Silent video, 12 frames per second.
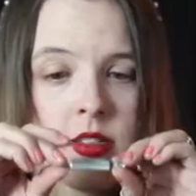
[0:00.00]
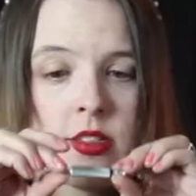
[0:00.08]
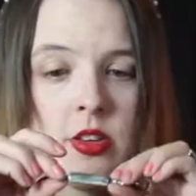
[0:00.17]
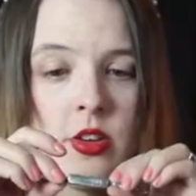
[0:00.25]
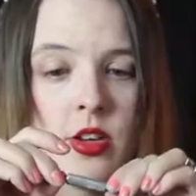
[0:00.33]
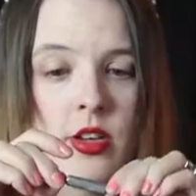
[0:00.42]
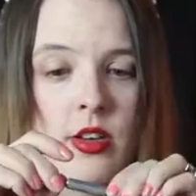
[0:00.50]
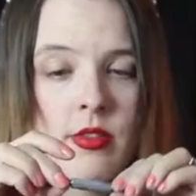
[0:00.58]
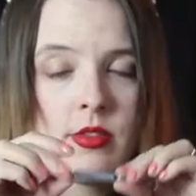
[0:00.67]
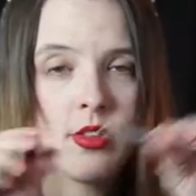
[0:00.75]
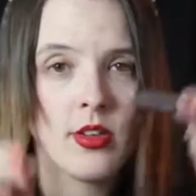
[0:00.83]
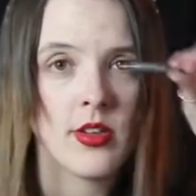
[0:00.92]
so you
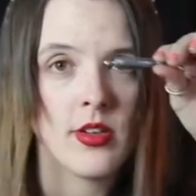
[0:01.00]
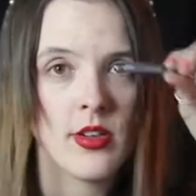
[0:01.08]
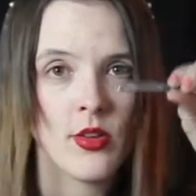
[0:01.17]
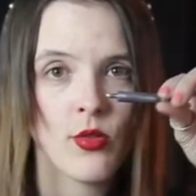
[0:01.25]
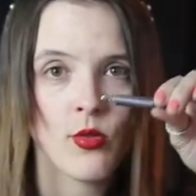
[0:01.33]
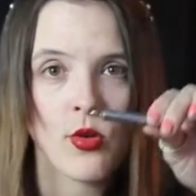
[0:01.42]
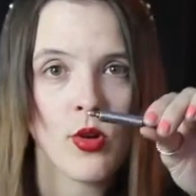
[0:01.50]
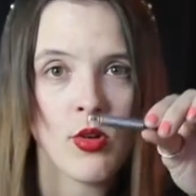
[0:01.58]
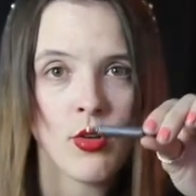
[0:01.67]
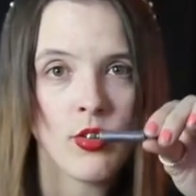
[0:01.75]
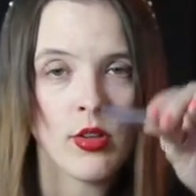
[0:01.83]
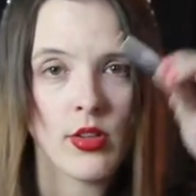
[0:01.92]
can
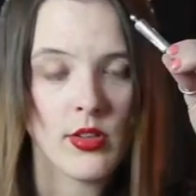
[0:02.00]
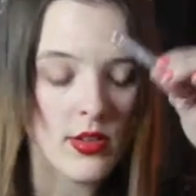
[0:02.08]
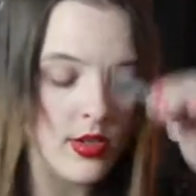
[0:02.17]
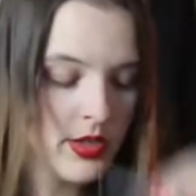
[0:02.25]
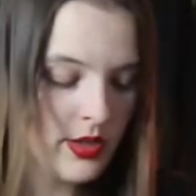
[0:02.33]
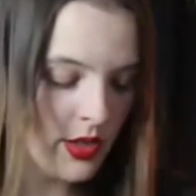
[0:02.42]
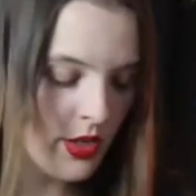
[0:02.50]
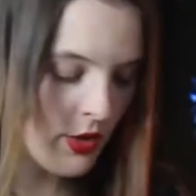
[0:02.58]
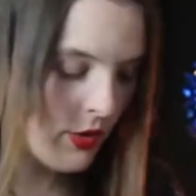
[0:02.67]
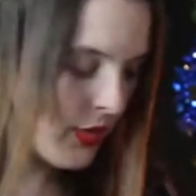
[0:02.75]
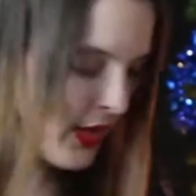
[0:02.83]
roll on the go